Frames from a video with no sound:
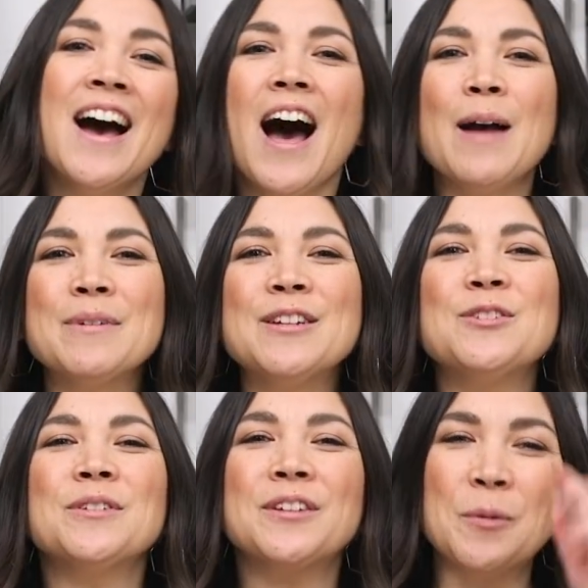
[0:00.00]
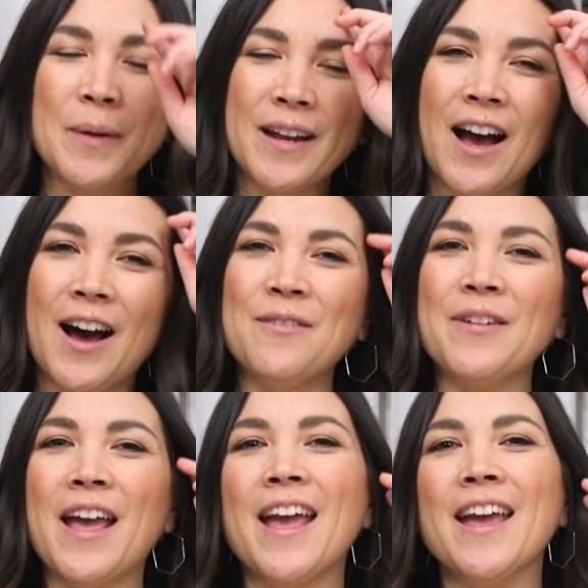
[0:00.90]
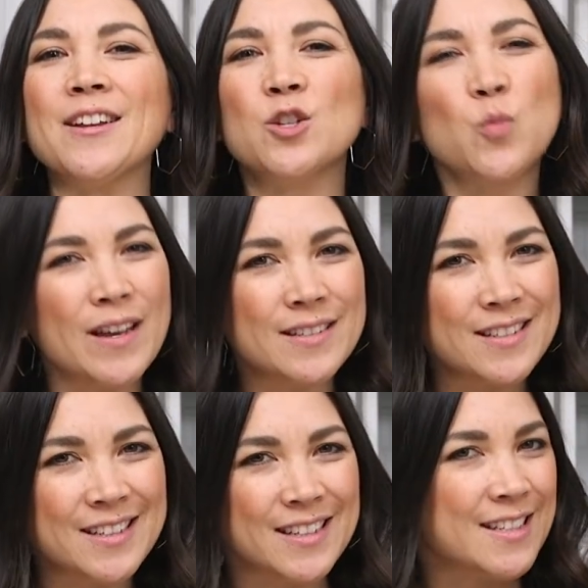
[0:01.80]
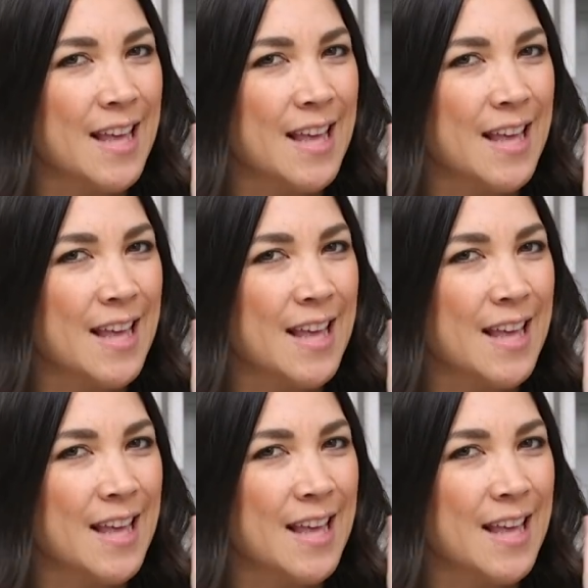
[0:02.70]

I'm gonna do a little bit of a twist, because